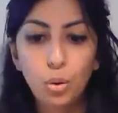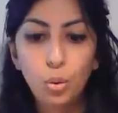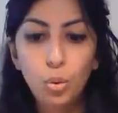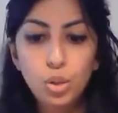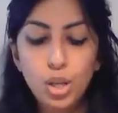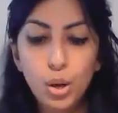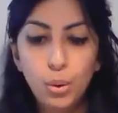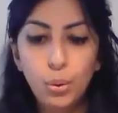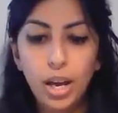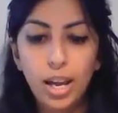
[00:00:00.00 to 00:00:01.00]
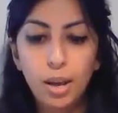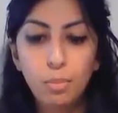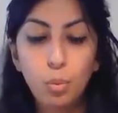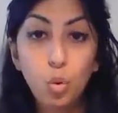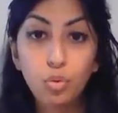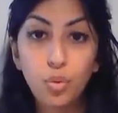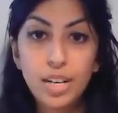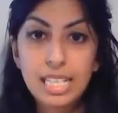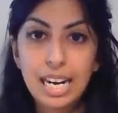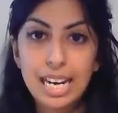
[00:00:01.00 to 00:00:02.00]
also, um, warfarin
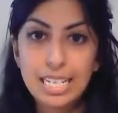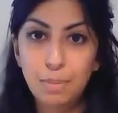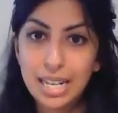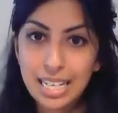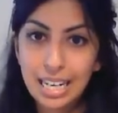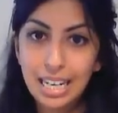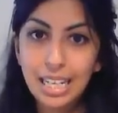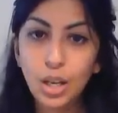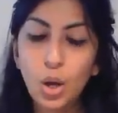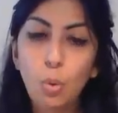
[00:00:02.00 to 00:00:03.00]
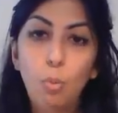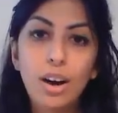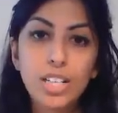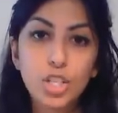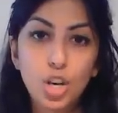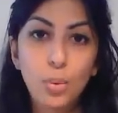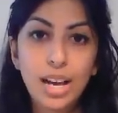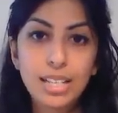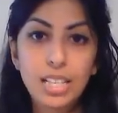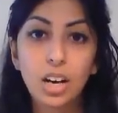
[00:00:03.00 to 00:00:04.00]
is cleared hepatically, whereas
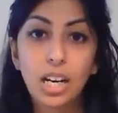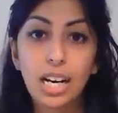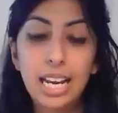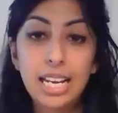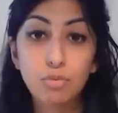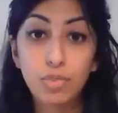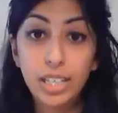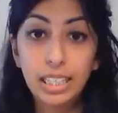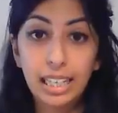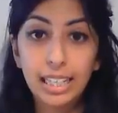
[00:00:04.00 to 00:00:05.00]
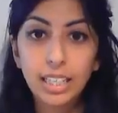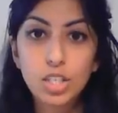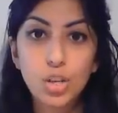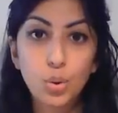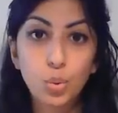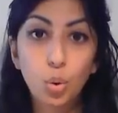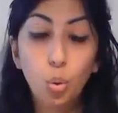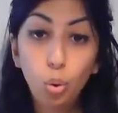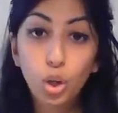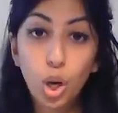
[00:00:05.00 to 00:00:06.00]
NOACs are cleared renally. So
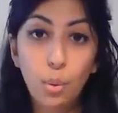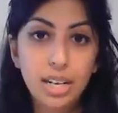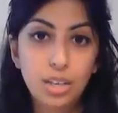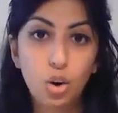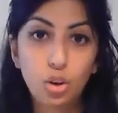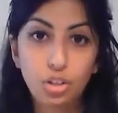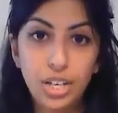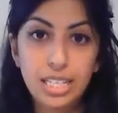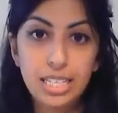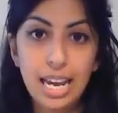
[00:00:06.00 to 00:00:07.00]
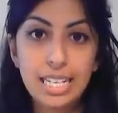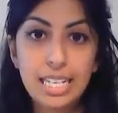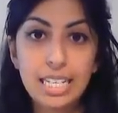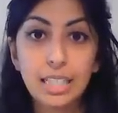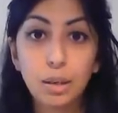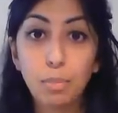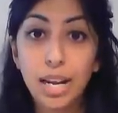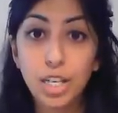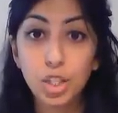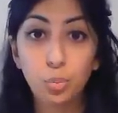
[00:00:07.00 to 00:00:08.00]
all NOACs are contraindicated in a
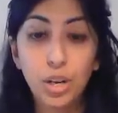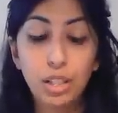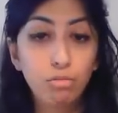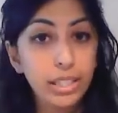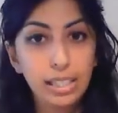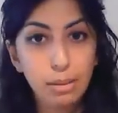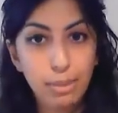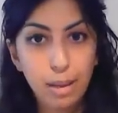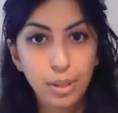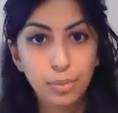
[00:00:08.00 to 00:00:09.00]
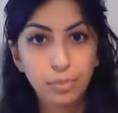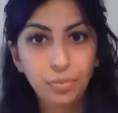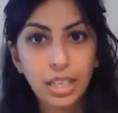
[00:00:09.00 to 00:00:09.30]
patient with renal impairment.